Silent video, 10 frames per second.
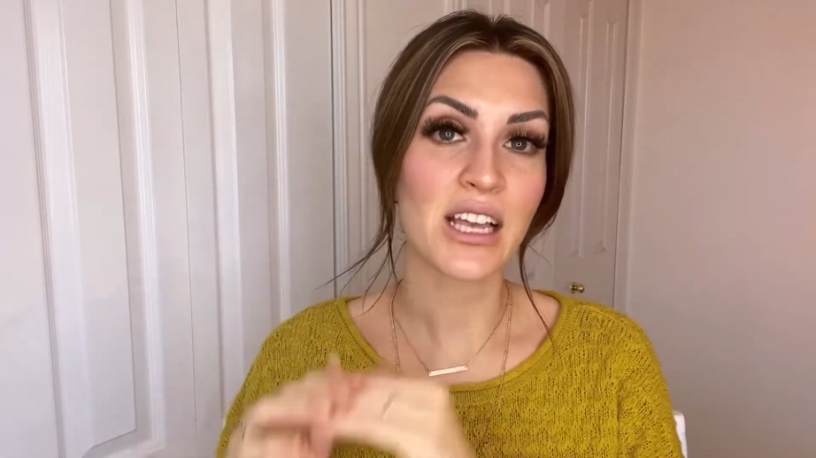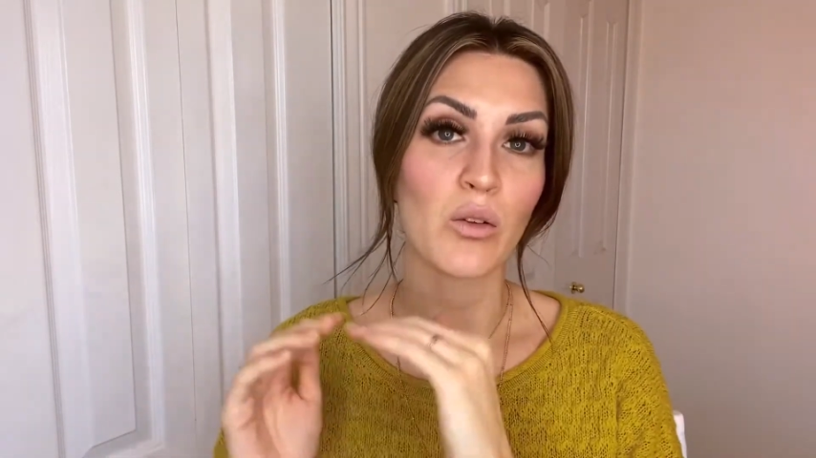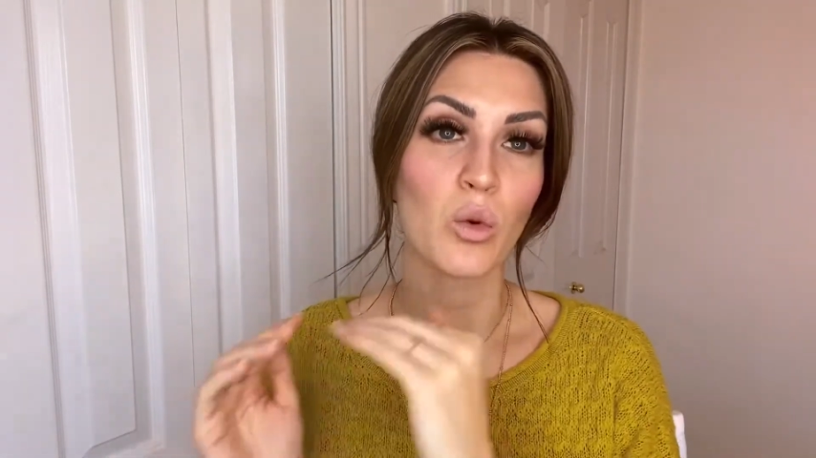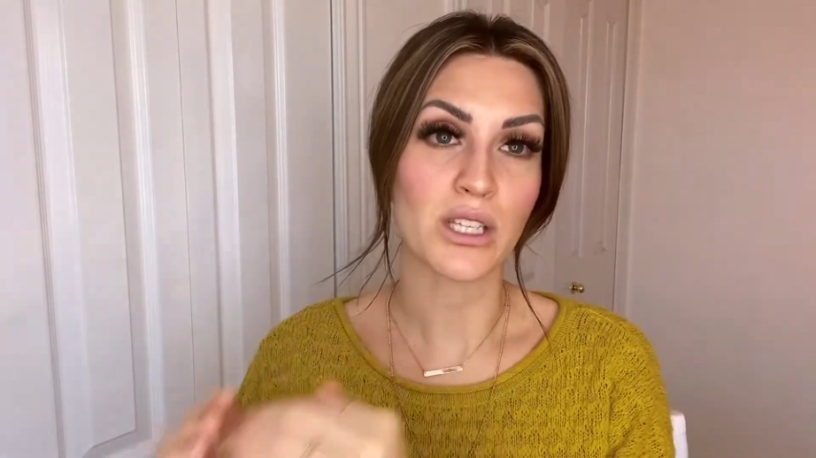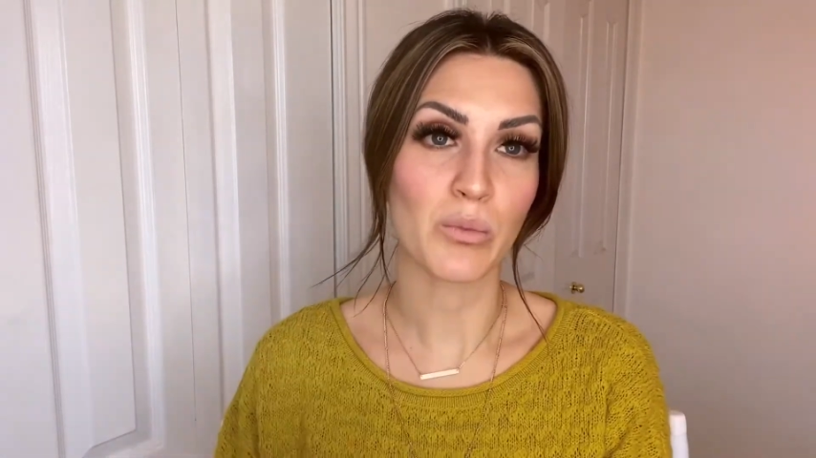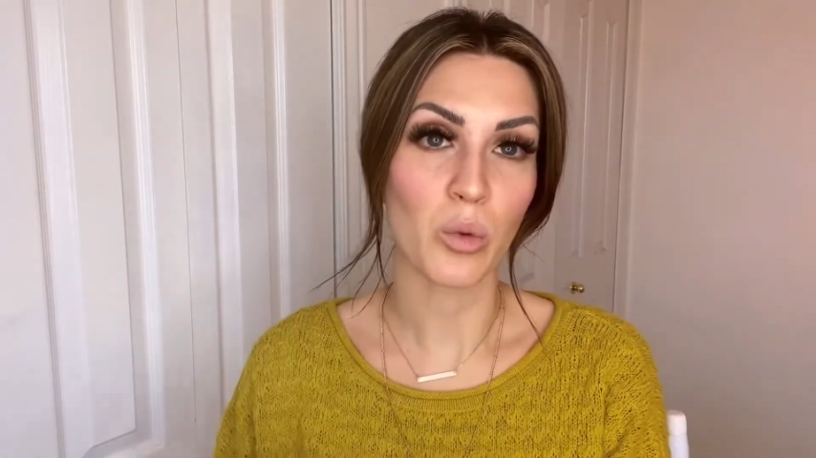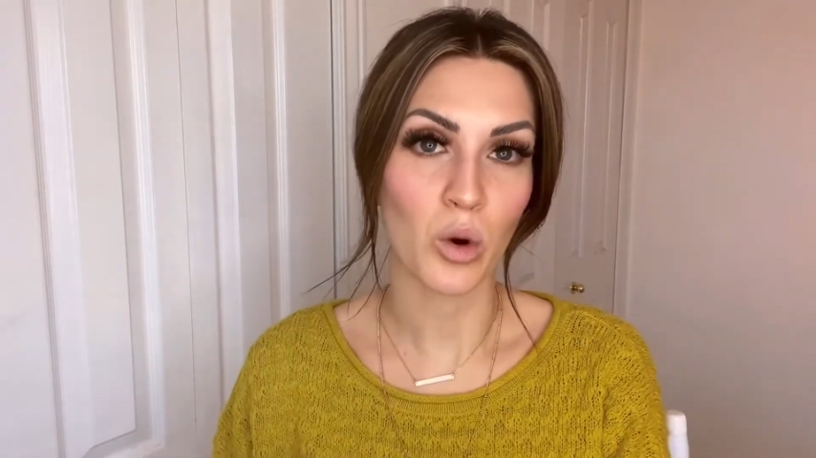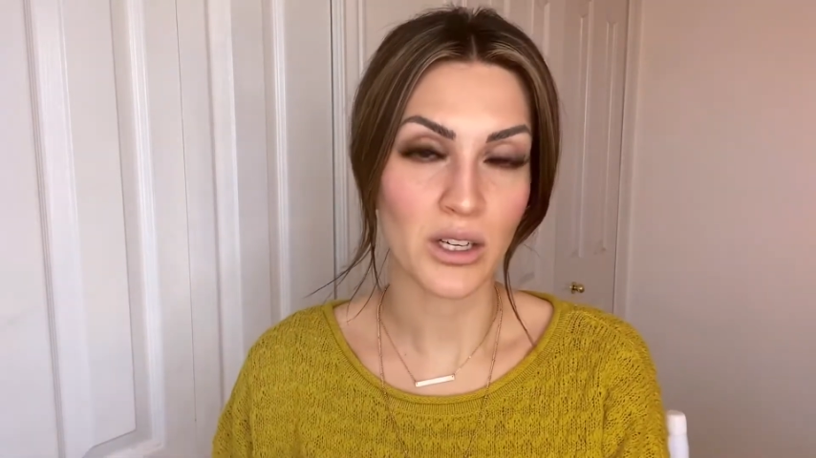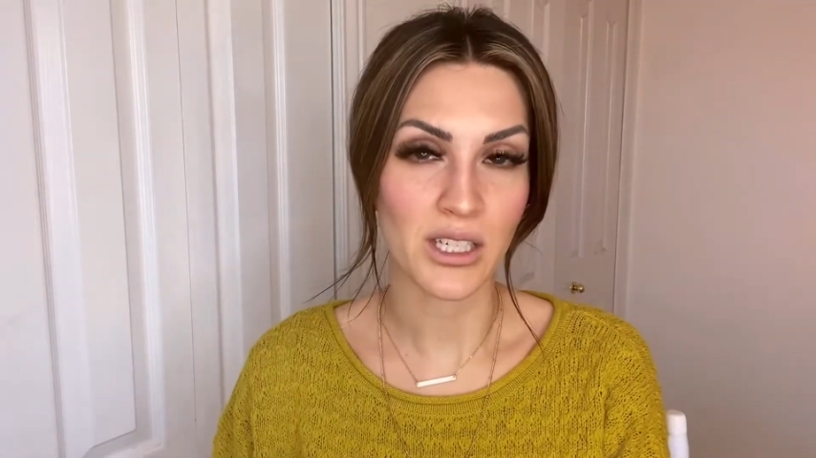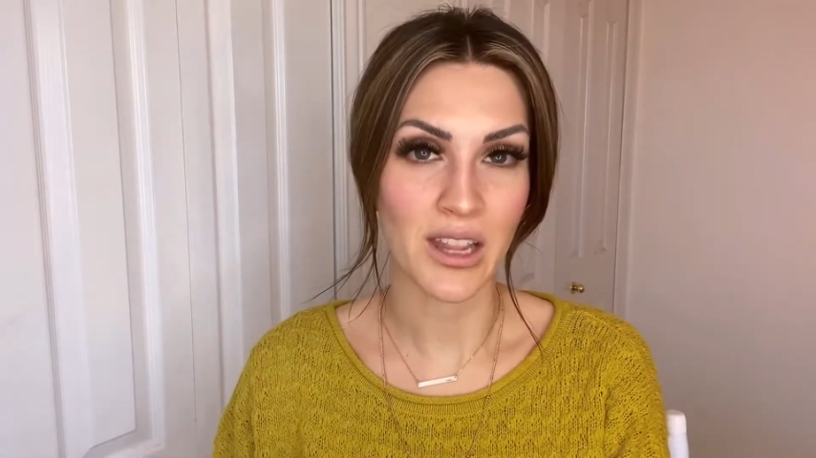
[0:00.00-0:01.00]
and what's
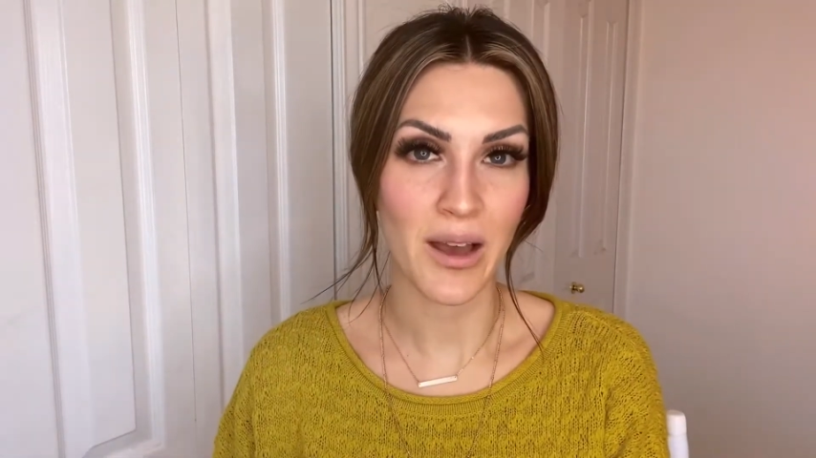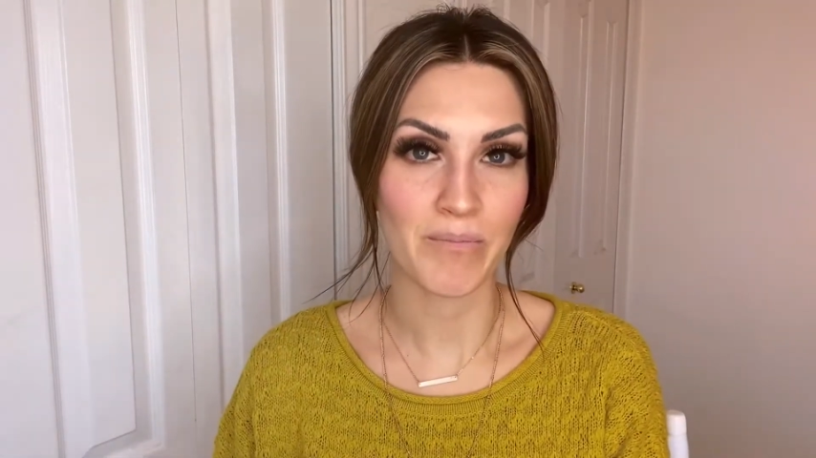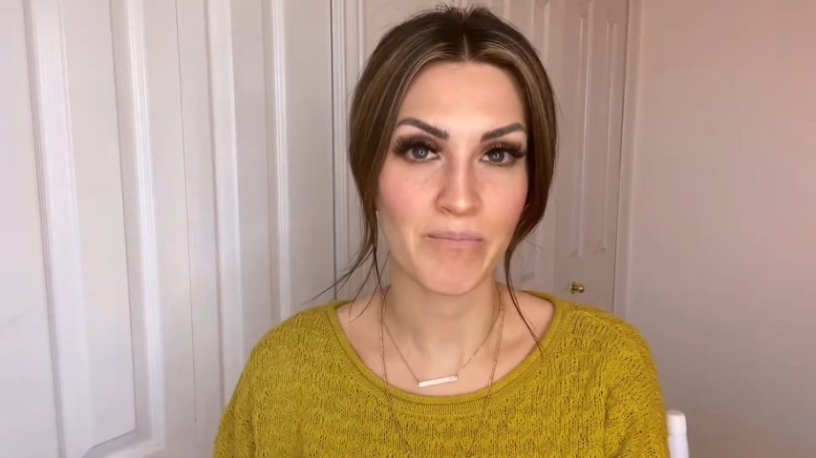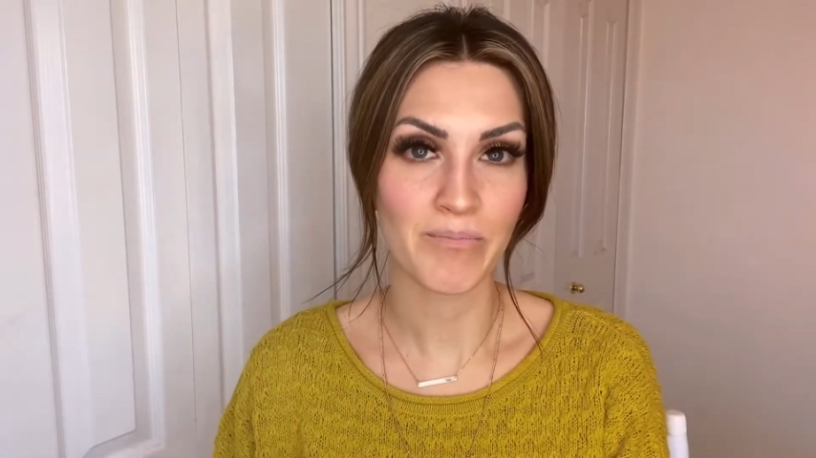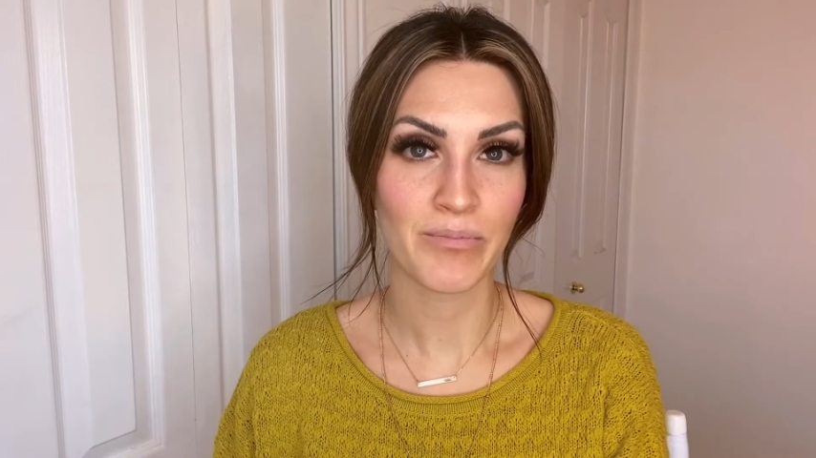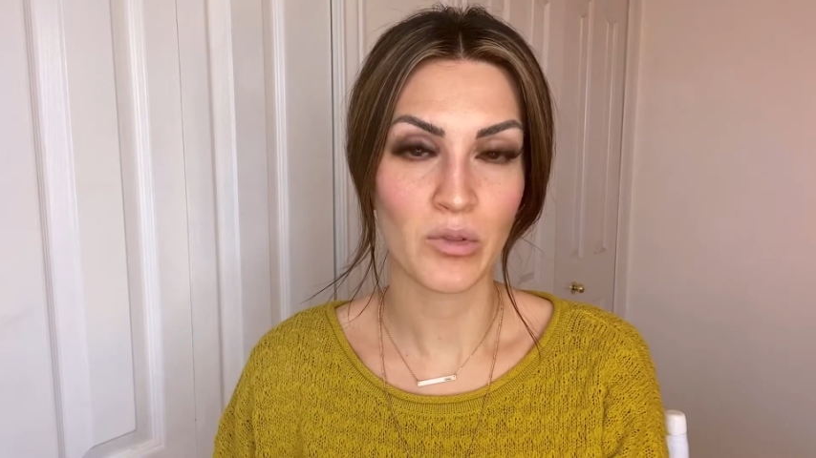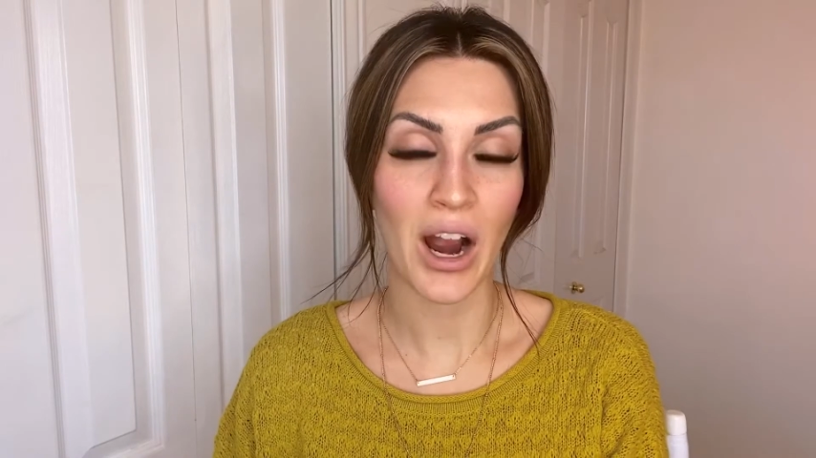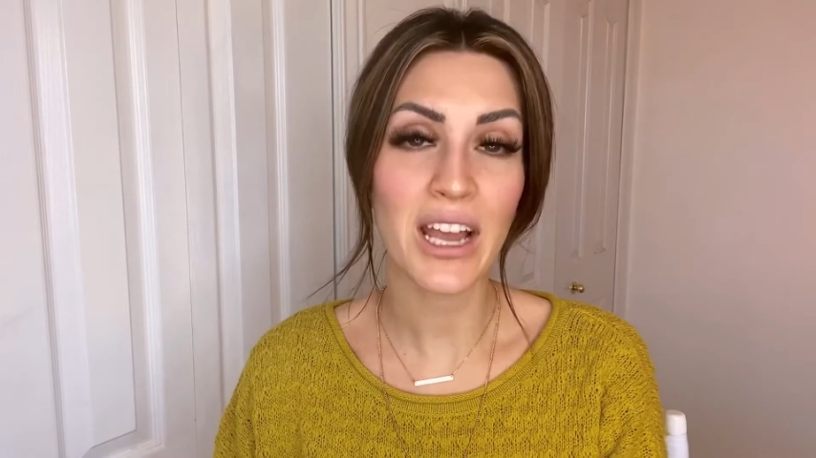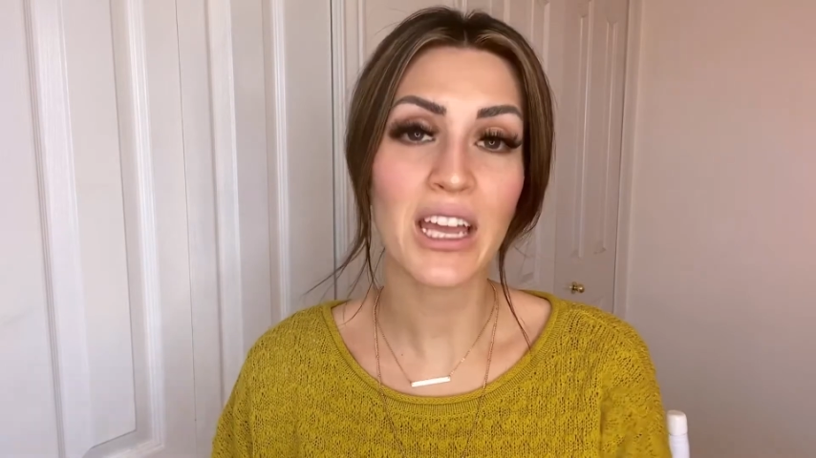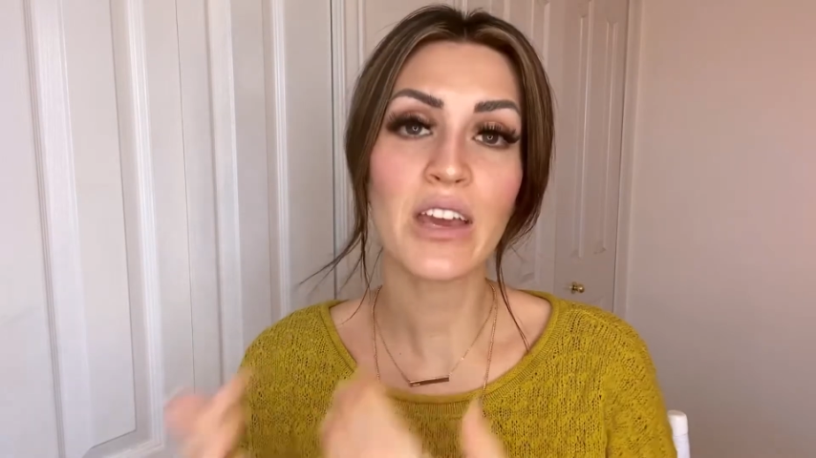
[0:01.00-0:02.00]
important to them, right?